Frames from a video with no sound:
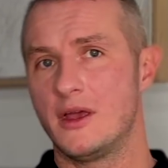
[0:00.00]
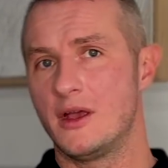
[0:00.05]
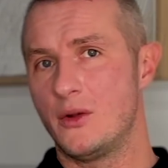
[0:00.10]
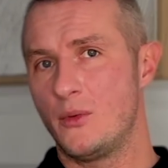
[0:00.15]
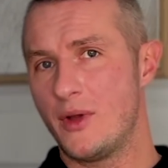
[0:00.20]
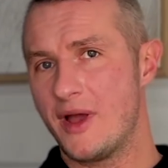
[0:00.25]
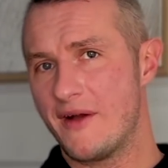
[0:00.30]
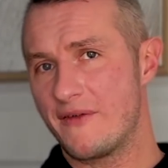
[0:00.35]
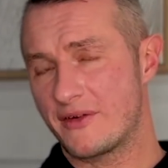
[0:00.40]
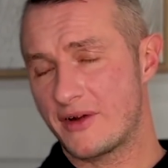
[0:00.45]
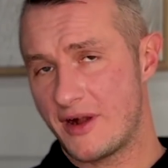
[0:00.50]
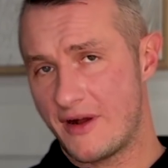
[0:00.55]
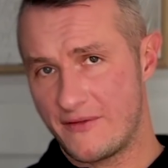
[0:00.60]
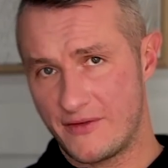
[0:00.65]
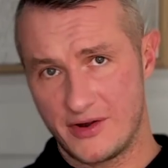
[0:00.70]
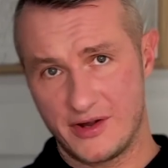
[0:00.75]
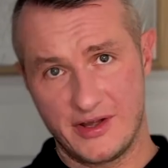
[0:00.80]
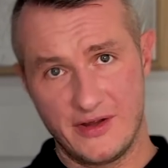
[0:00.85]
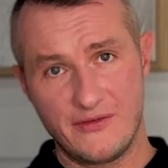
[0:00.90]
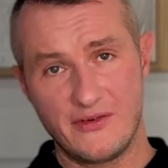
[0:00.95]
We have
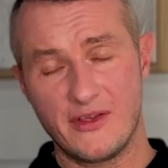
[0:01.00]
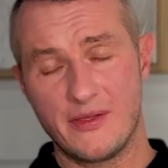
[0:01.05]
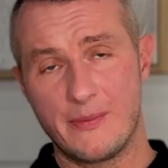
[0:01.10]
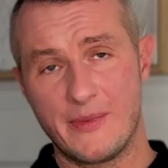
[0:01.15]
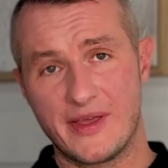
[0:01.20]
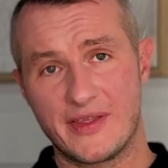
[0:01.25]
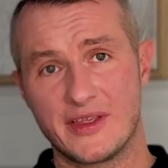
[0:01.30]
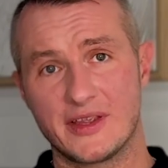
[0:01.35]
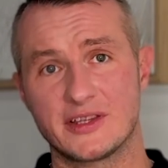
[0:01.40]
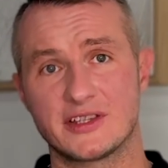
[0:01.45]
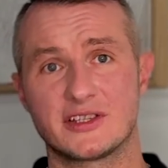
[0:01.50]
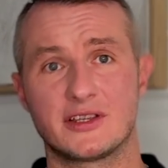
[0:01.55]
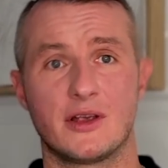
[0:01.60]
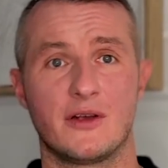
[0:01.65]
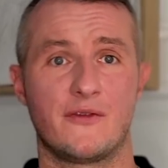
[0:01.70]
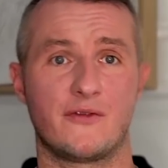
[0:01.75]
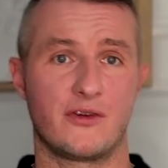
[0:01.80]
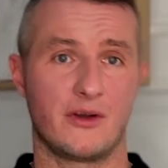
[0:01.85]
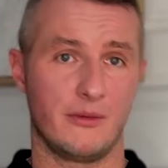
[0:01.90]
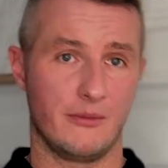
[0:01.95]
covered different methods
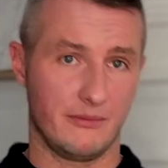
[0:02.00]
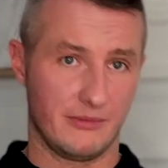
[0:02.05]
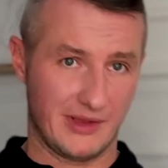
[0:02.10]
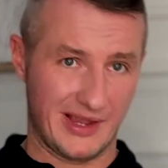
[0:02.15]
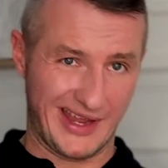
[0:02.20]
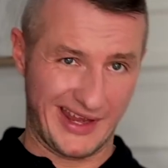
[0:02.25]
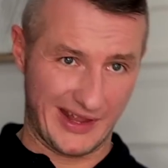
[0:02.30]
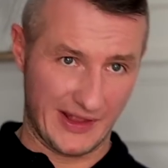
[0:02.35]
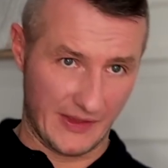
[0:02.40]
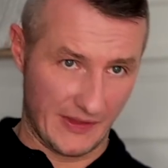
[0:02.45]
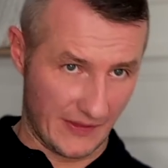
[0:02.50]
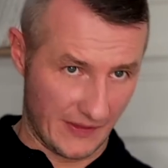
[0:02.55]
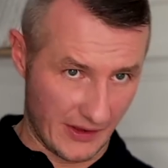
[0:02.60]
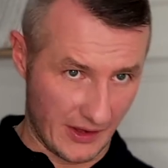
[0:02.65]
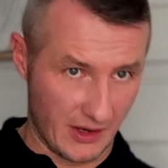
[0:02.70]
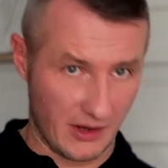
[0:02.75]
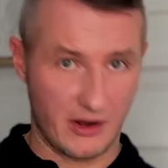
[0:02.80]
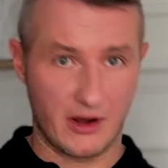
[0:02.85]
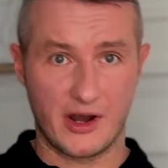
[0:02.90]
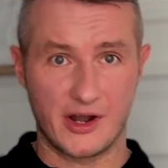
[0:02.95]
from like
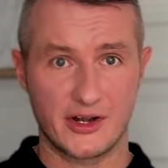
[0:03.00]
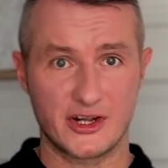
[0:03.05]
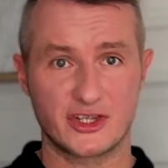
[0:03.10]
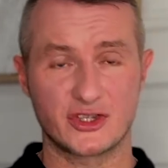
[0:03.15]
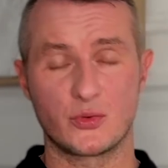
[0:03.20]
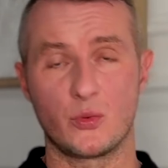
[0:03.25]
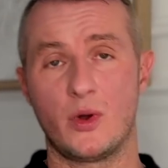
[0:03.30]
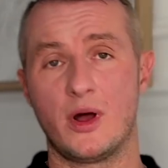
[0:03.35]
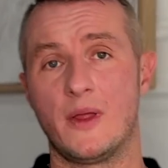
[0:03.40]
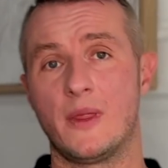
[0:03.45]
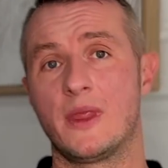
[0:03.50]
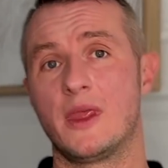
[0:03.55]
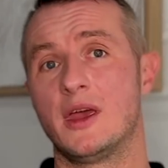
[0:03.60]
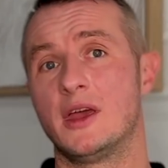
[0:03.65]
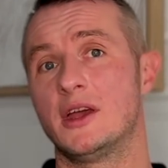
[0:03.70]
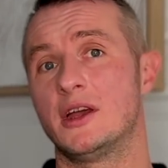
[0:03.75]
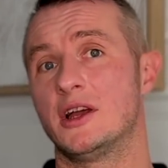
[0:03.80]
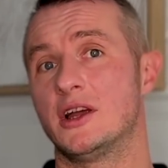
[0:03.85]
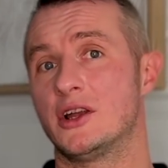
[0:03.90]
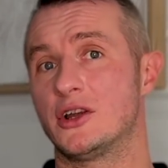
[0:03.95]
the hardest one
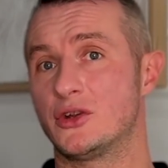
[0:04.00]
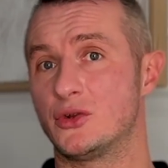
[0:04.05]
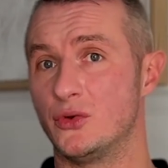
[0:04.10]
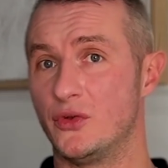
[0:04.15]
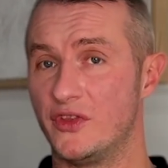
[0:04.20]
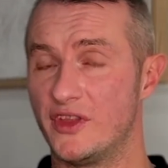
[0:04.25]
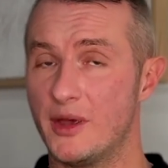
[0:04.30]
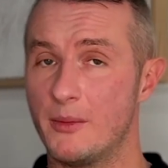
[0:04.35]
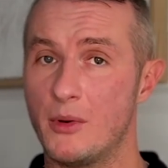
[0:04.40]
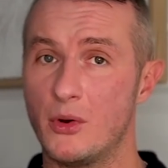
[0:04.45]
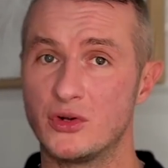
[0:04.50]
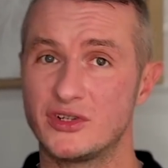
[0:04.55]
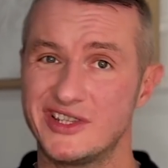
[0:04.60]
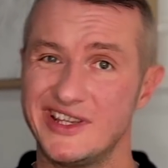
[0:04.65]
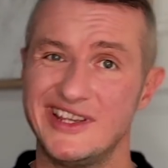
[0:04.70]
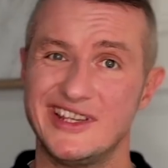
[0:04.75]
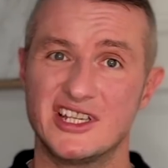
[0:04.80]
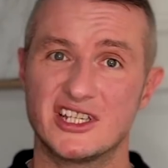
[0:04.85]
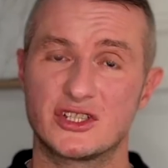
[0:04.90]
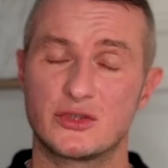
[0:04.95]
to the most
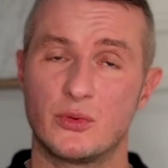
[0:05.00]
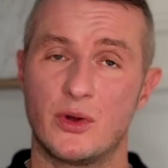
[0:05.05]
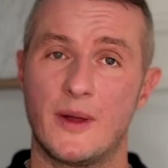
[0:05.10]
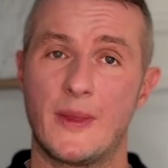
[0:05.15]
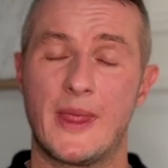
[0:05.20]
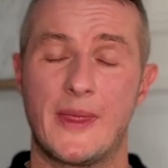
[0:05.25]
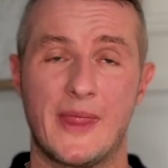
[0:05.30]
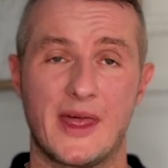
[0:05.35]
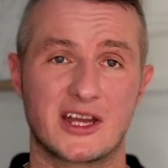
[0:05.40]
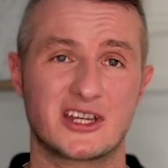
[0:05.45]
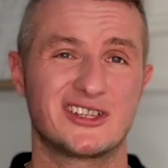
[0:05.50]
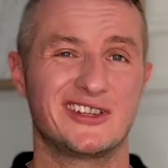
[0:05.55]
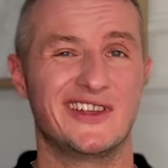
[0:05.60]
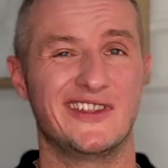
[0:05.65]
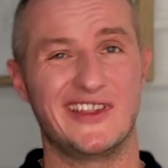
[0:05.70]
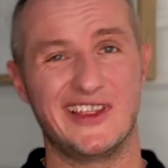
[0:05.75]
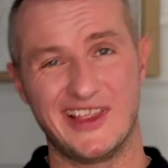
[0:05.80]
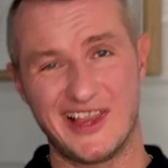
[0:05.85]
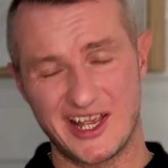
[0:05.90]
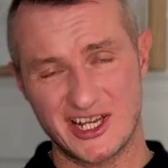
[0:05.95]
easiest one, and actually
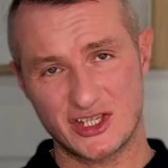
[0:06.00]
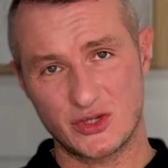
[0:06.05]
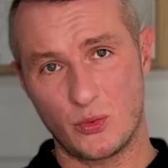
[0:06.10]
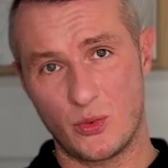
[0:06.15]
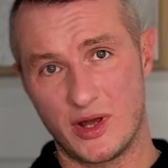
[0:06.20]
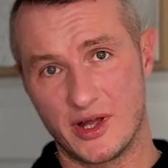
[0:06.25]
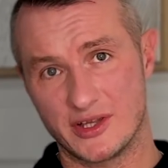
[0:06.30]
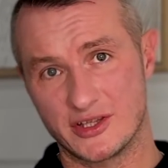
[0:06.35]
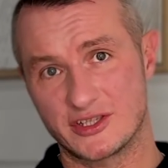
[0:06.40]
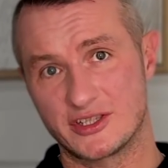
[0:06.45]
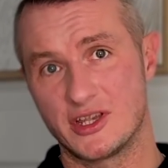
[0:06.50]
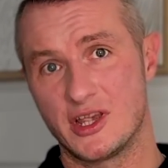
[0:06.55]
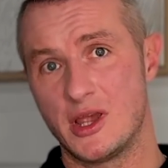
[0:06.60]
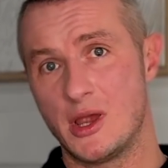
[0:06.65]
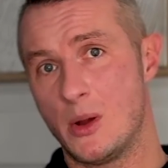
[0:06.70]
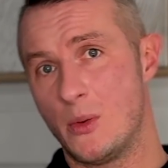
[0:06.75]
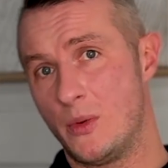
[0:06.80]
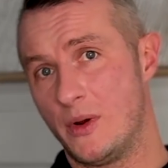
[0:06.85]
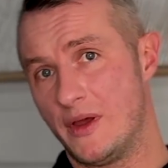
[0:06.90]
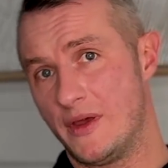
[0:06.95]
the last ones
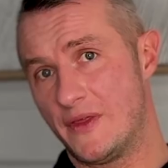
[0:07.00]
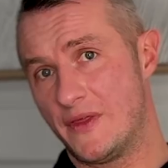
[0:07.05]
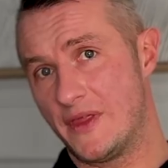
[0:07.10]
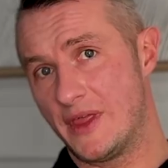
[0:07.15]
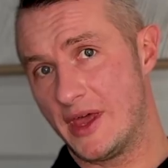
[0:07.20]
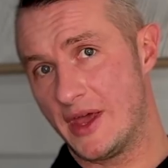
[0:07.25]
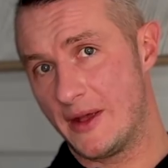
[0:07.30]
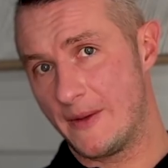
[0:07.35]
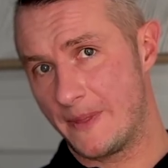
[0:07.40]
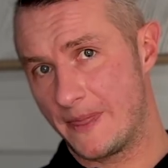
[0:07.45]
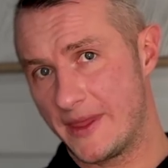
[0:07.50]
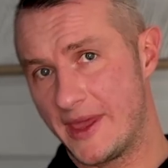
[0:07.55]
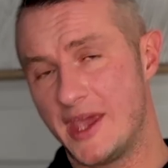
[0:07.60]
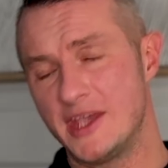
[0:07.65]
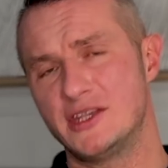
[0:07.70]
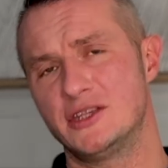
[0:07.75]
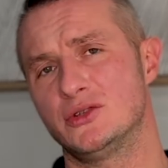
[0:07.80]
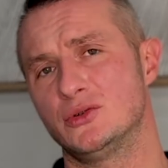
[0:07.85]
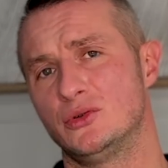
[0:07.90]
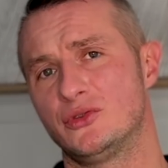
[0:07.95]
with the
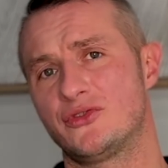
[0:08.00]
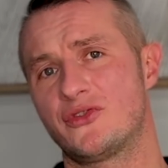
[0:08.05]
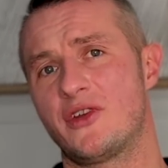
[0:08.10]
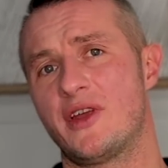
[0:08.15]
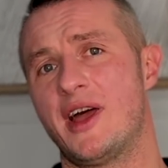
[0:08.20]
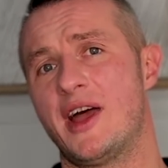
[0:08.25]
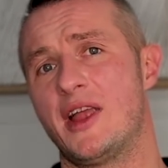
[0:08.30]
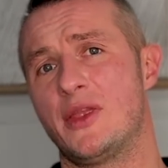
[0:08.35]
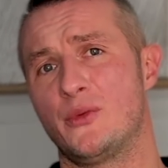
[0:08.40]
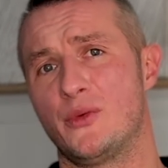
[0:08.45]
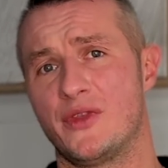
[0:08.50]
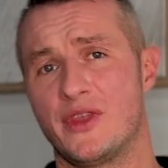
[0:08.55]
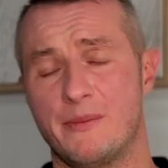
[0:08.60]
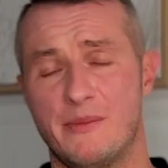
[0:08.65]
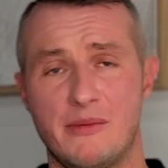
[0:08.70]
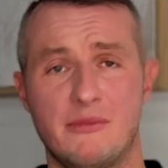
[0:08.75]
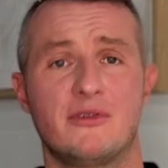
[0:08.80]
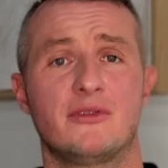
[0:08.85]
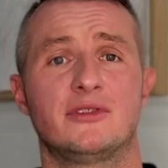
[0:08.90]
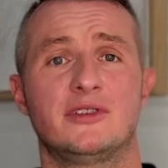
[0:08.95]
eSys Ultra and with the
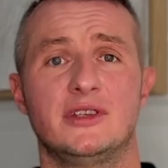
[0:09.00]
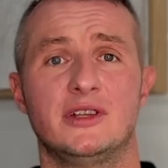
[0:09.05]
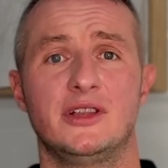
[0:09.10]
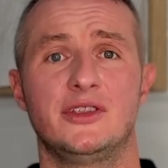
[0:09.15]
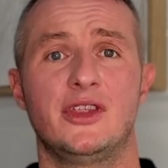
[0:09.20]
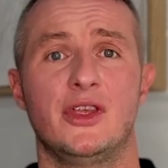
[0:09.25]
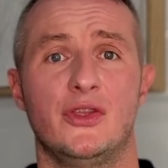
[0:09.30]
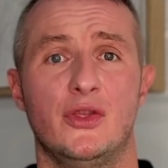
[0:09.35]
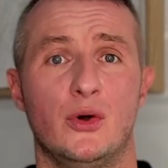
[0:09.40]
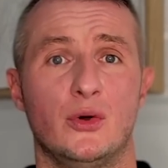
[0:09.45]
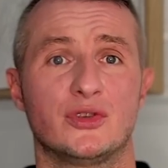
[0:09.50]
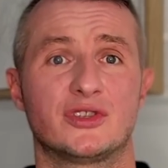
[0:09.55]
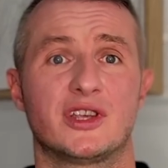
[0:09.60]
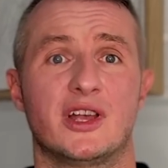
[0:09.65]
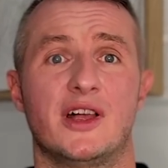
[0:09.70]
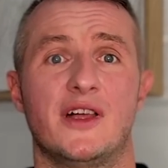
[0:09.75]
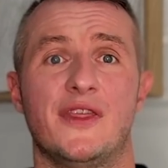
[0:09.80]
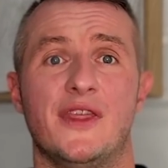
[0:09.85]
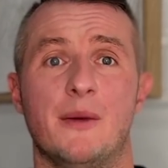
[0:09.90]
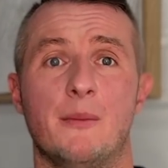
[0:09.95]
Bimmer utility, those
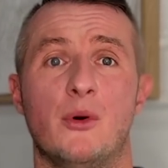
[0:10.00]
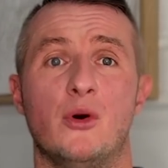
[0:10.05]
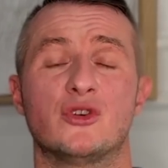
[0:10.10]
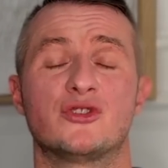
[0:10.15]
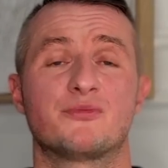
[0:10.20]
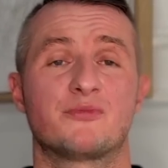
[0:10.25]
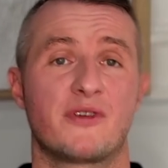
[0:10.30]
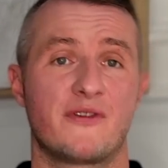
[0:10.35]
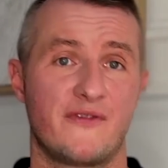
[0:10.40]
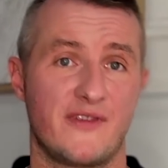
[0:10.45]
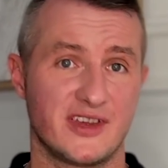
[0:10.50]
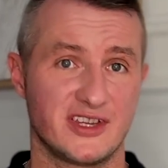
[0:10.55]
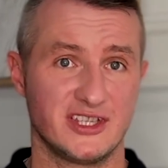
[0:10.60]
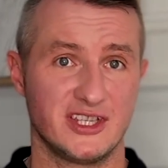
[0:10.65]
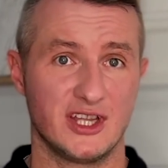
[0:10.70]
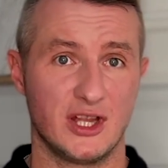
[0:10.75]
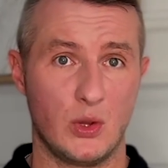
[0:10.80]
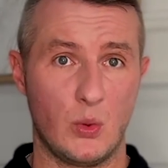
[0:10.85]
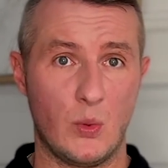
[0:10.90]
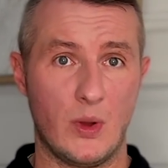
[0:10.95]
are the most
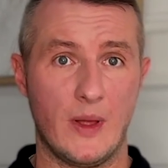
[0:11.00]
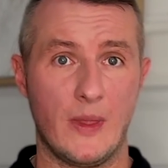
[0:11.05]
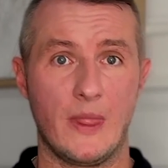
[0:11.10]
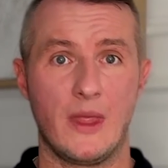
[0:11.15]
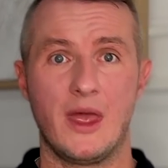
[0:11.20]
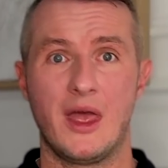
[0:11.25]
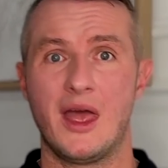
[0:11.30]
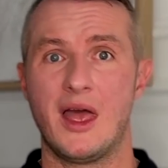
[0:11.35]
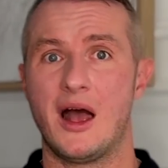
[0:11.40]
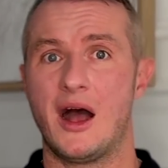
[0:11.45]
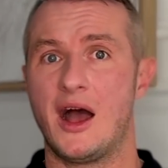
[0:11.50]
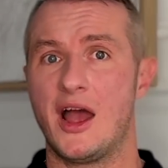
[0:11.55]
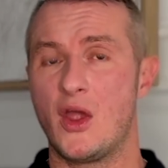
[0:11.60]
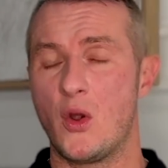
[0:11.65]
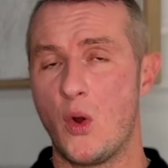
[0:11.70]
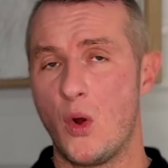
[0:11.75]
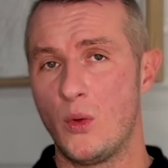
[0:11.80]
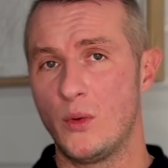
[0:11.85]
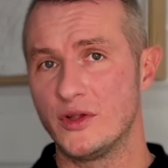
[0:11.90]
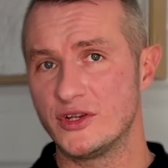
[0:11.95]
professional one. I
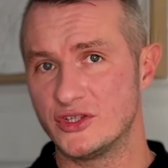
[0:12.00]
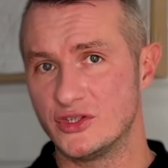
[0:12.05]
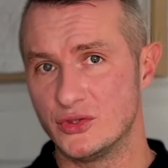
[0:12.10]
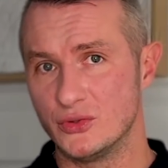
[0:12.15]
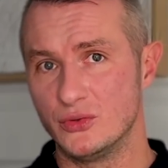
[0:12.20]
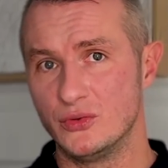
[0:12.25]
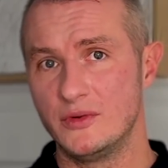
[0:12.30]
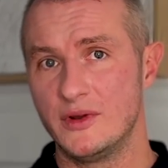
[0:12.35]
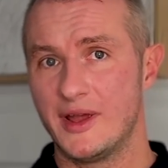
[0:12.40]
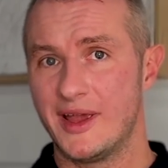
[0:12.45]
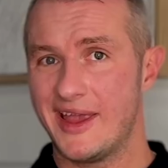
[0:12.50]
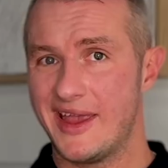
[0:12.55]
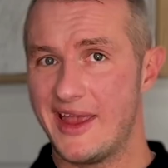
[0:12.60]
always do